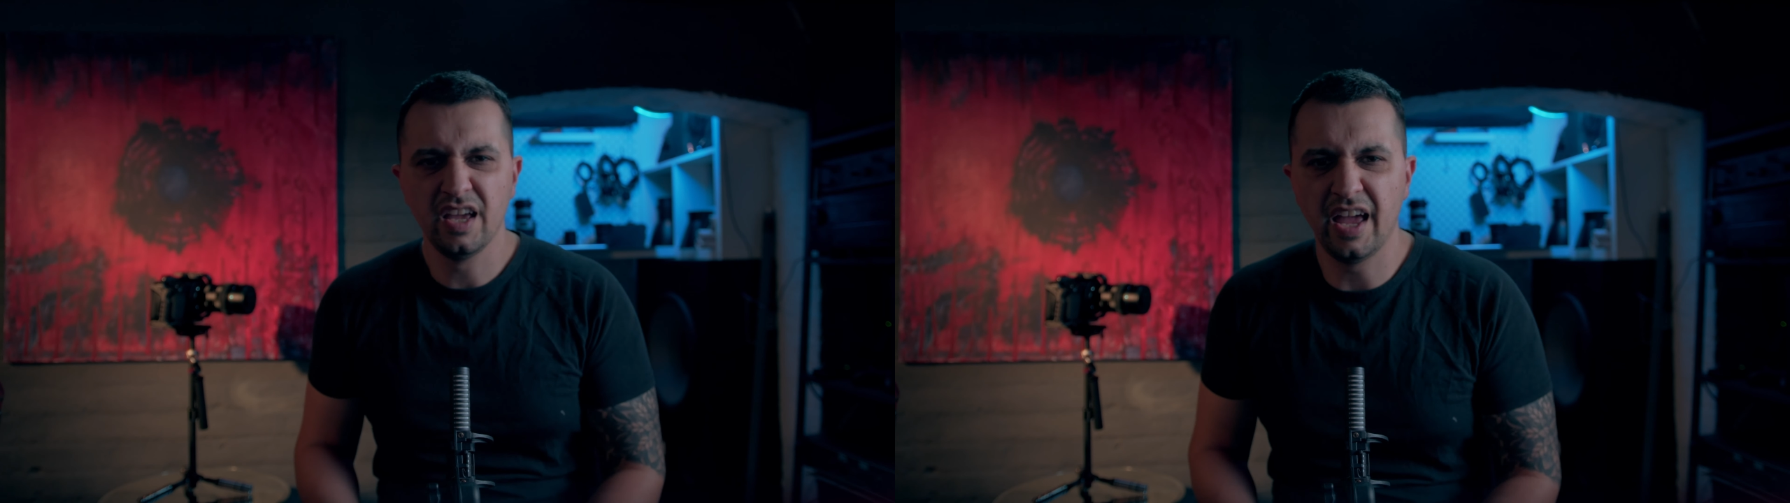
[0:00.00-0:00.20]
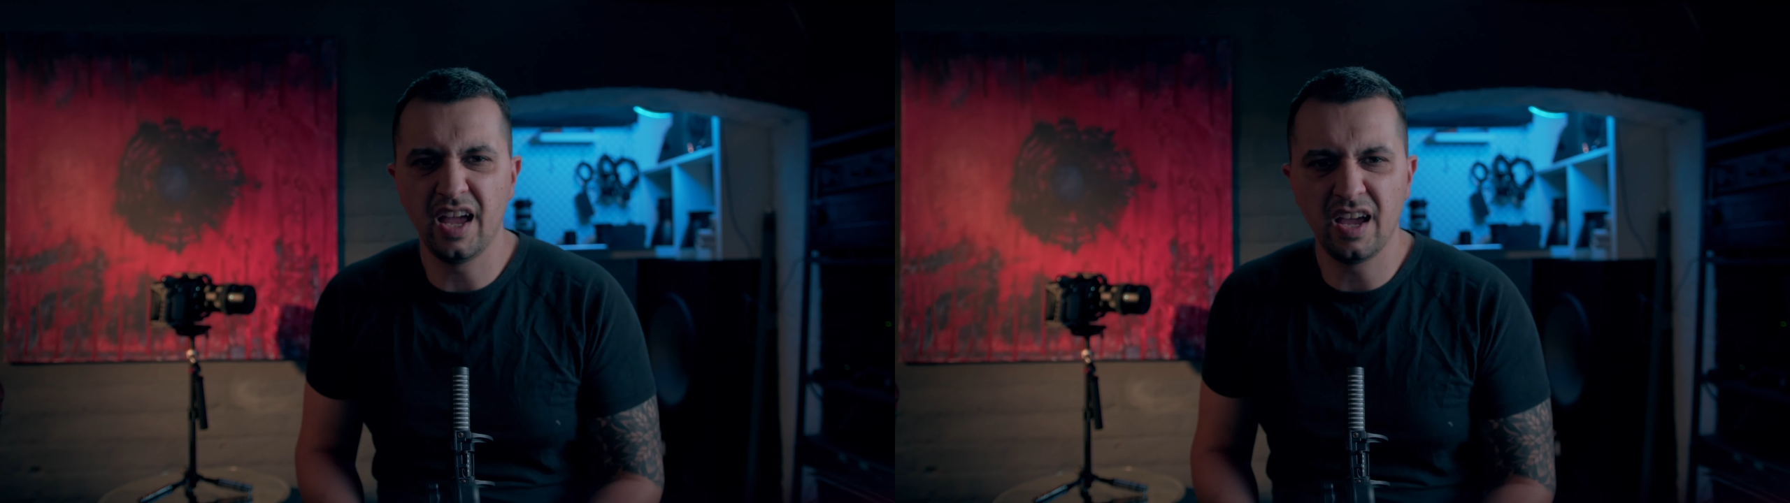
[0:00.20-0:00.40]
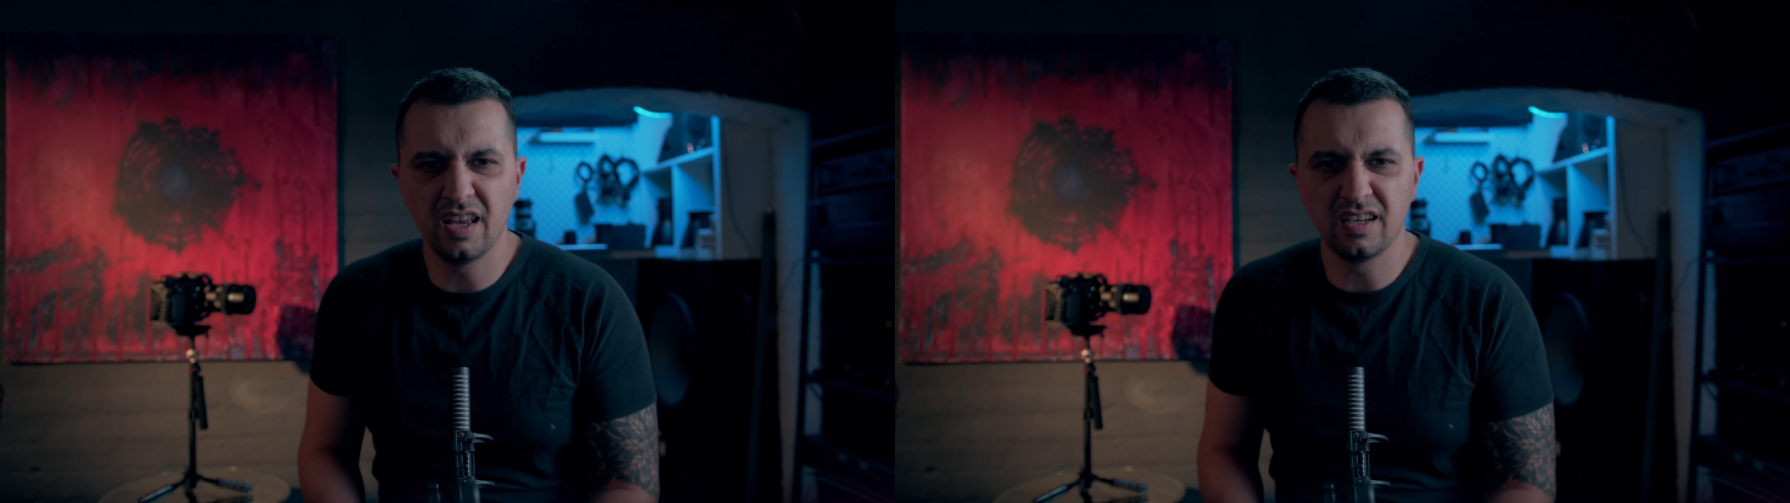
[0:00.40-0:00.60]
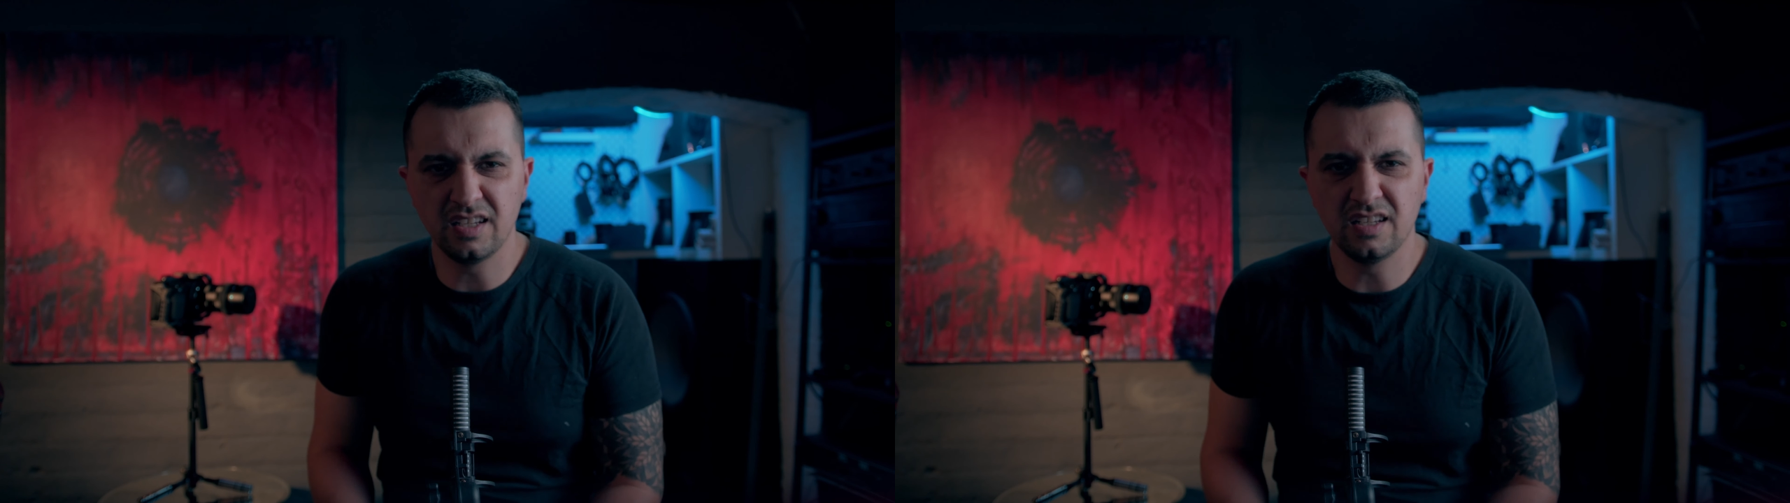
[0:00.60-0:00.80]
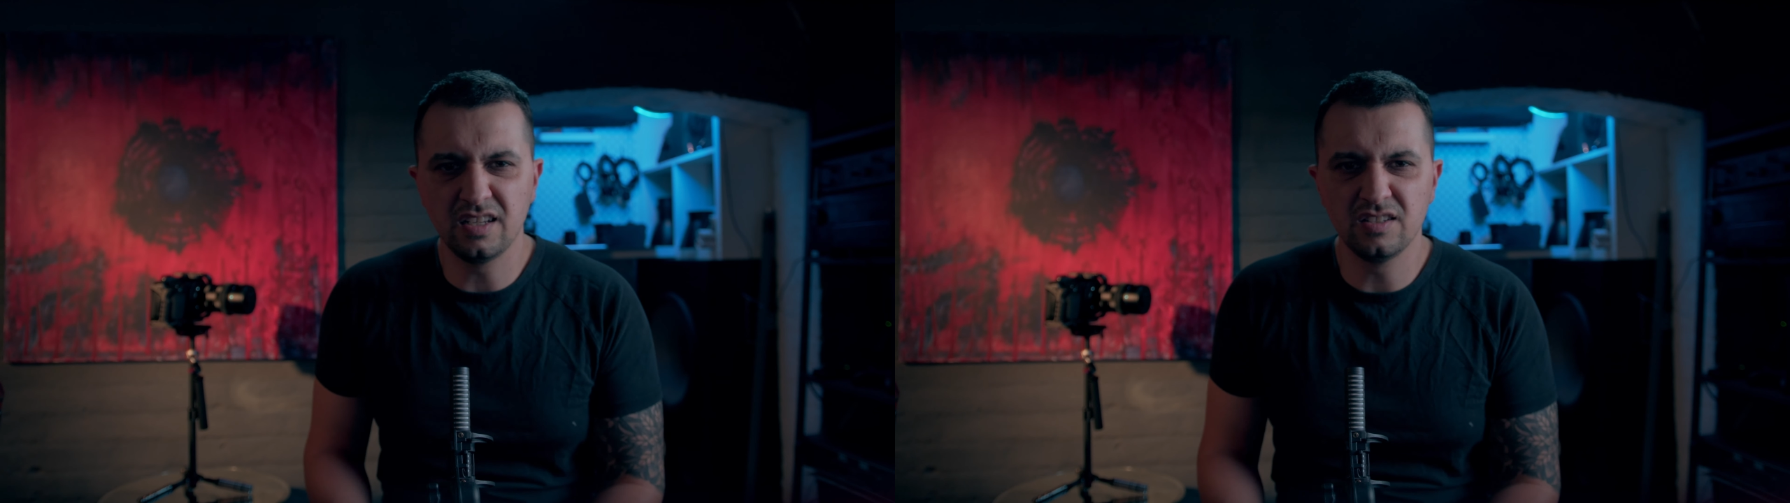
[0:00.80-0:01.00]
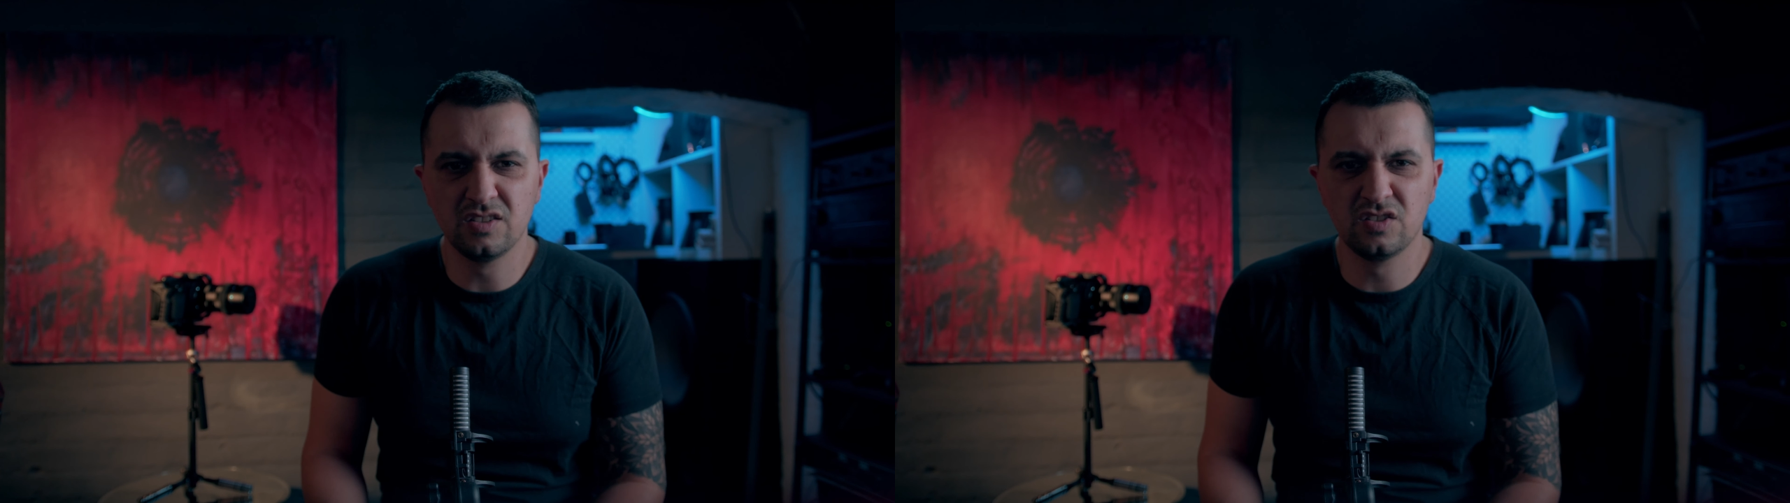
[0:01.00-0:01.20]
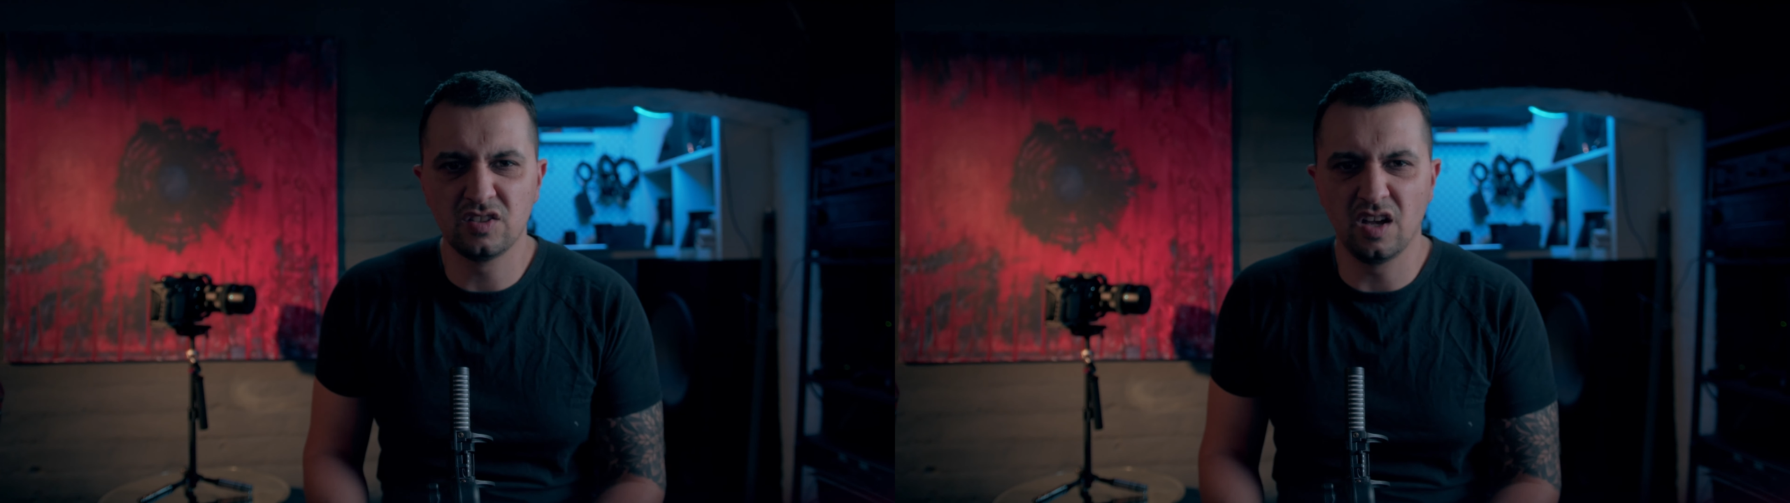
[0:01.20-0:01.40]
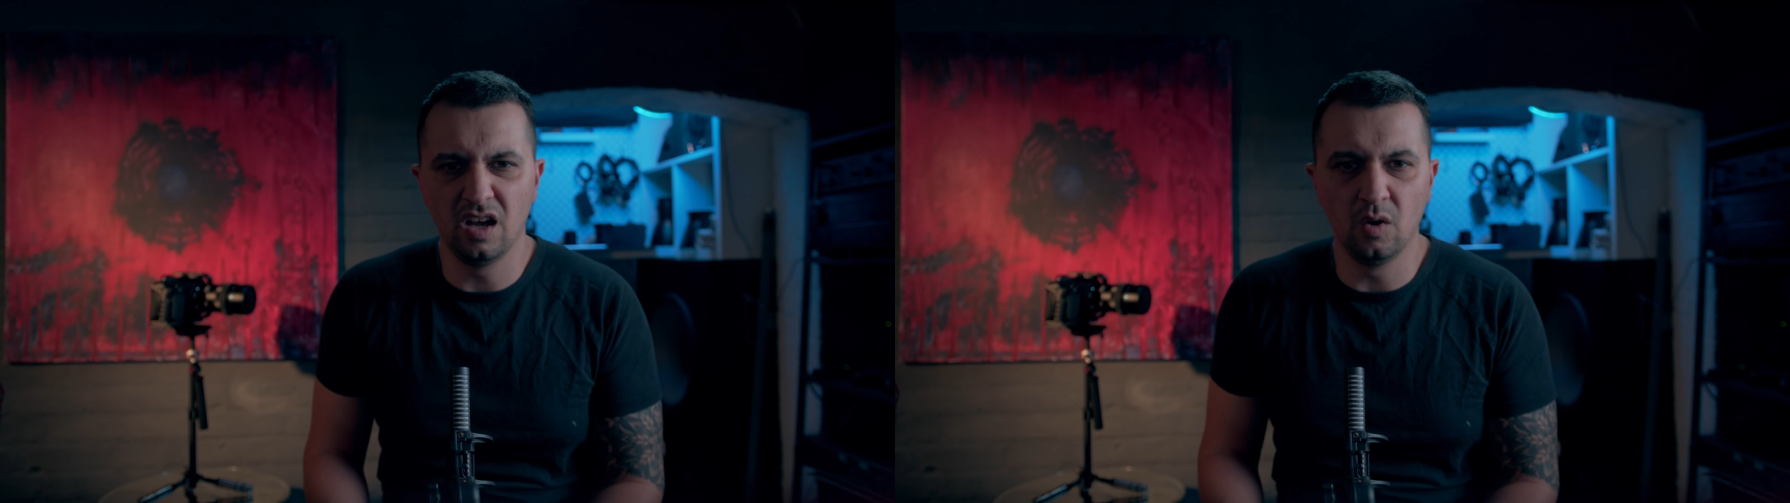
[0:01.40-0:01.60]
and it is
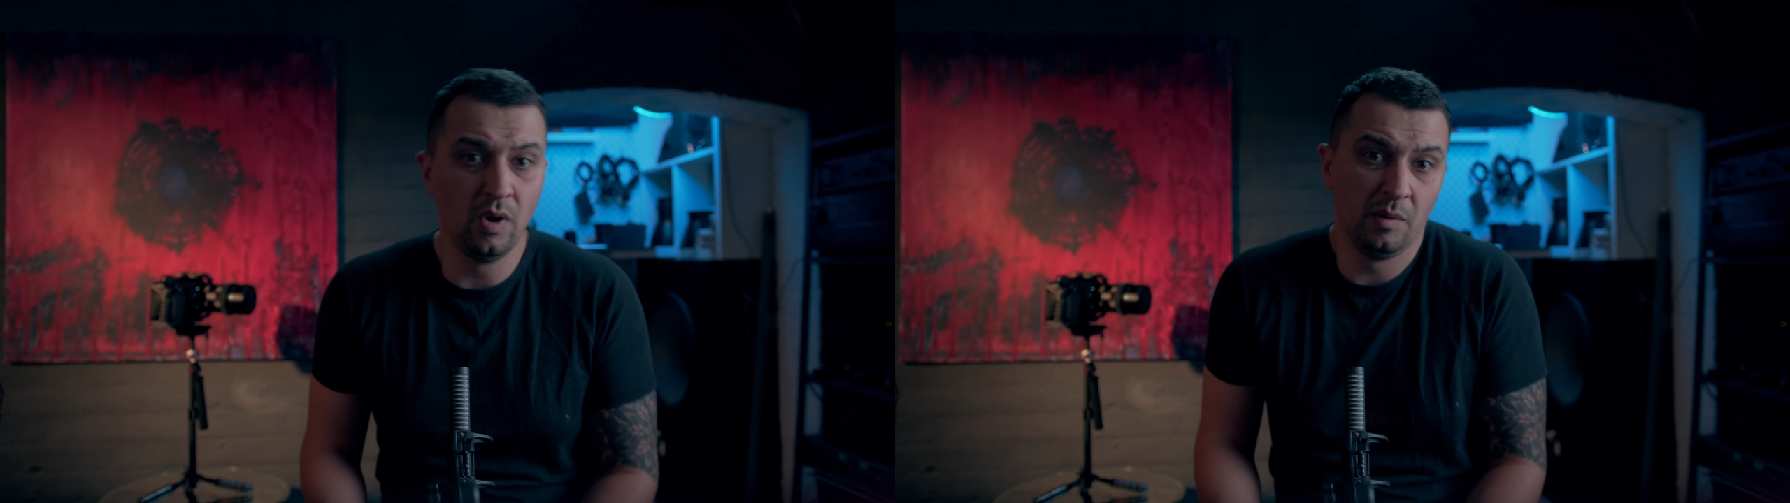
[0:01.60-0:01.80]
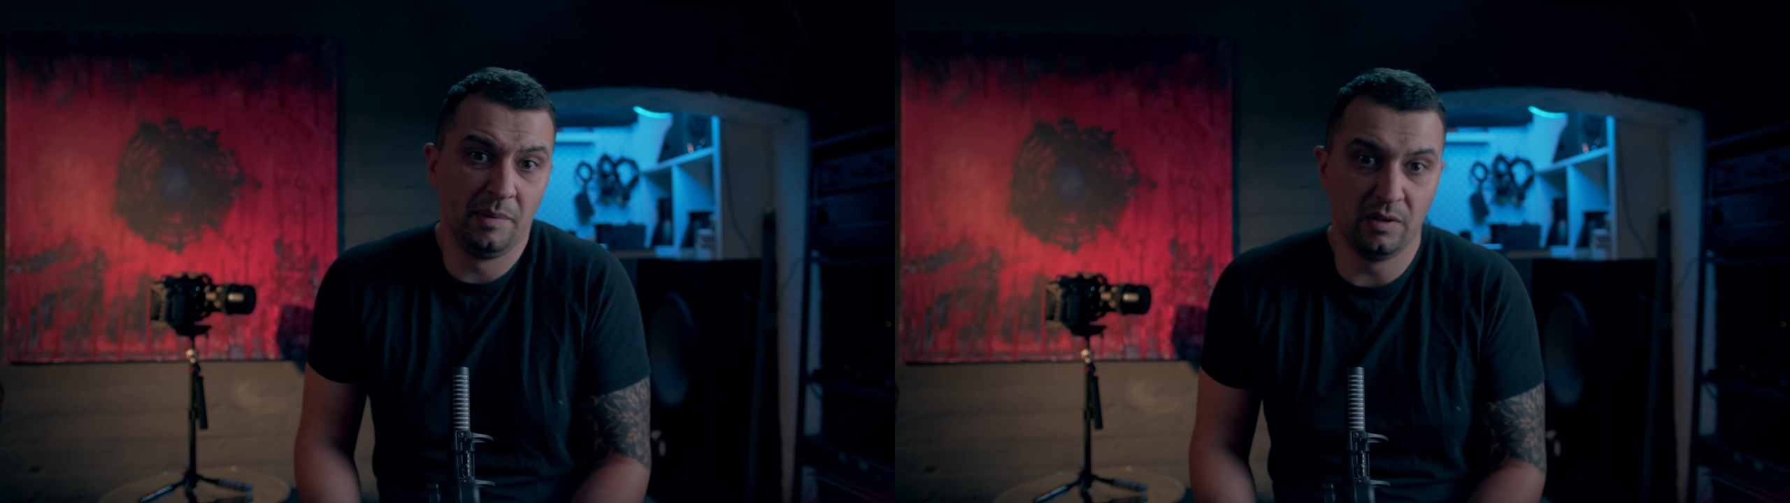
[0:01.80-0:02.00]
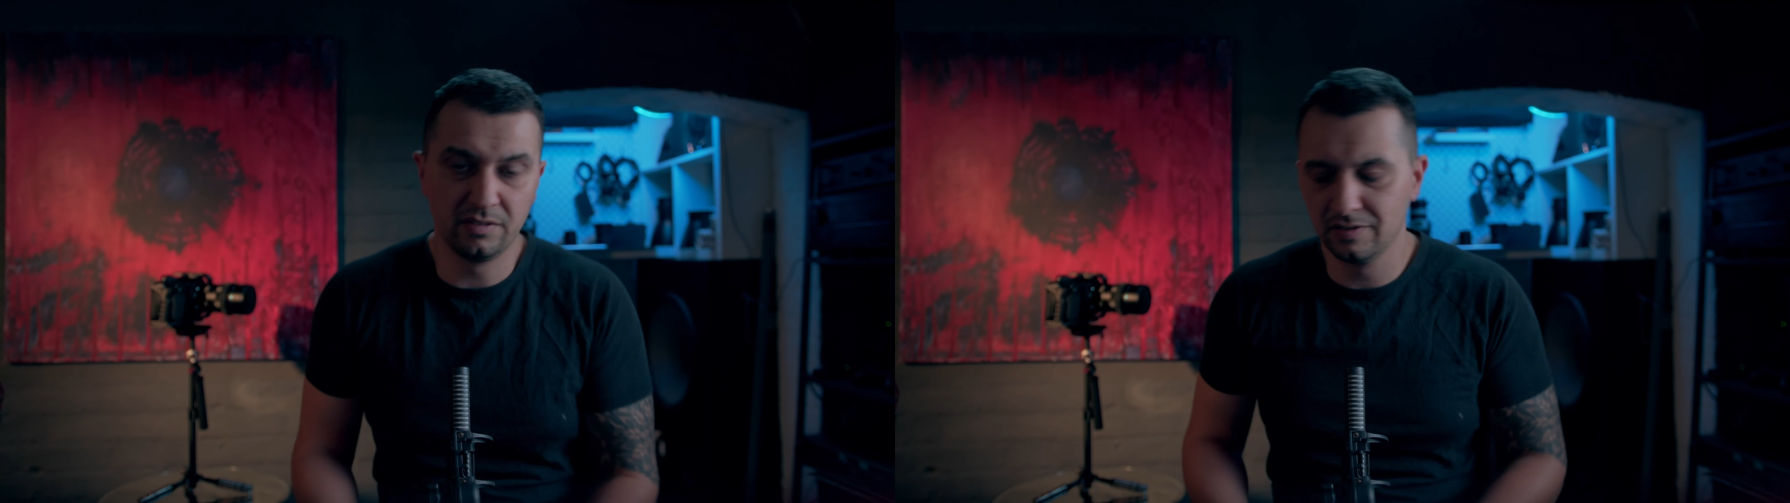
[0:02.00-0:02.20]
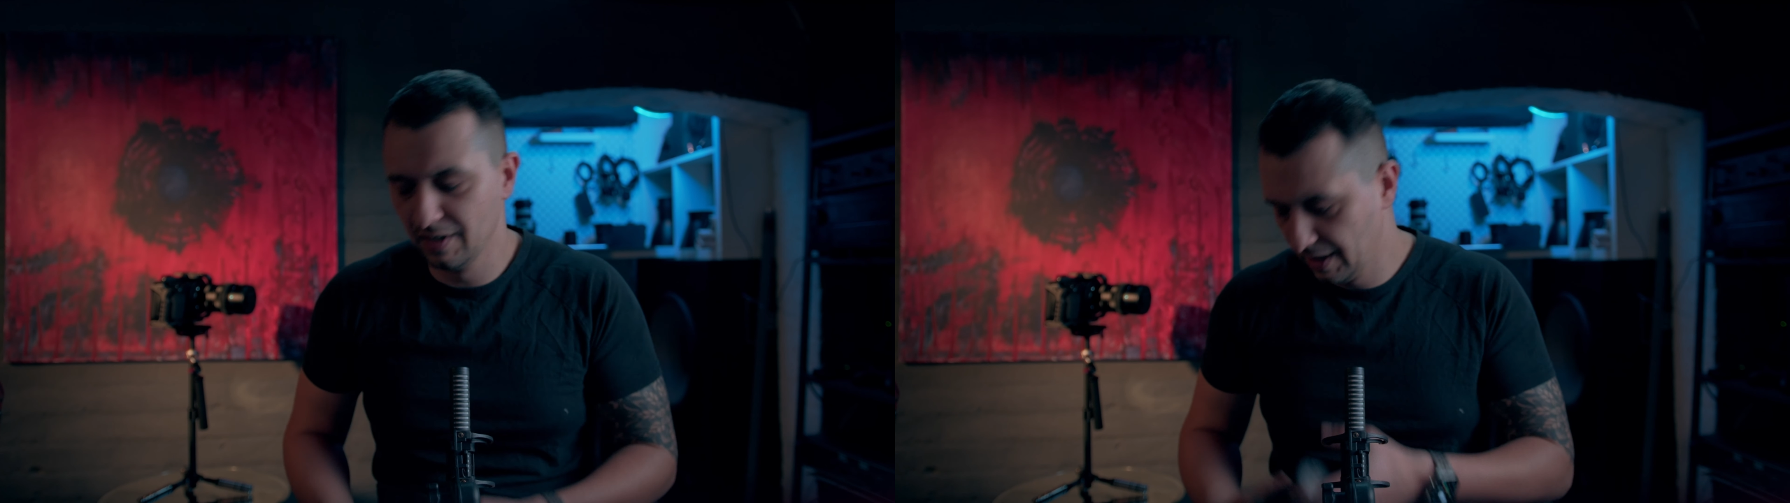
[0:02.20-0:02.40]
well built.